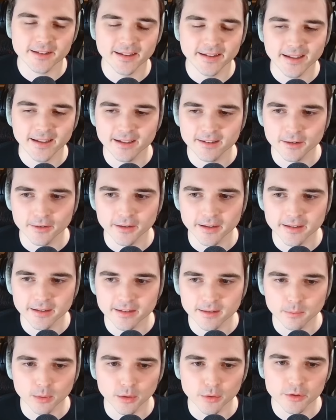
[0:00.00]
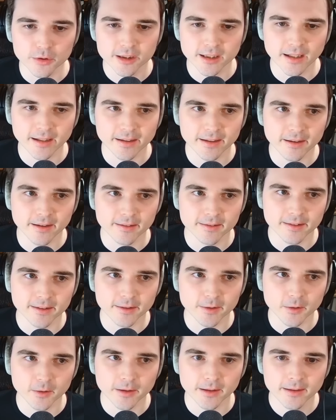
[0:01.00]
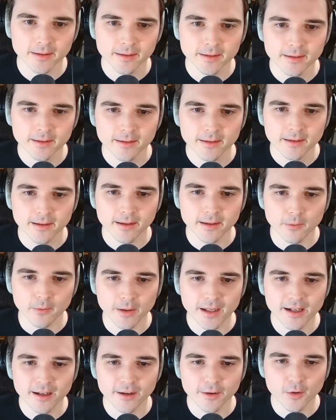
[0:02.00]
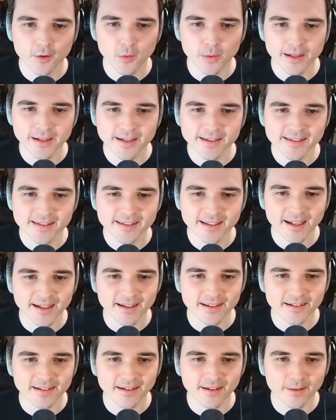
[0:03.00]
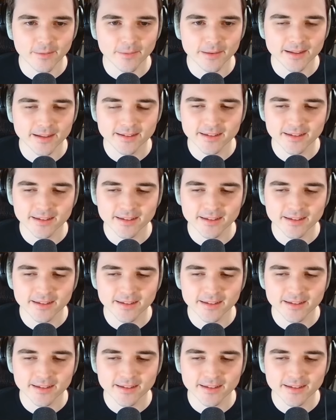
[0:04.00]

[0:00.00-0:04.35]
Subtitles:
in case there is a blue shell here soon. And we get a coin in second. Always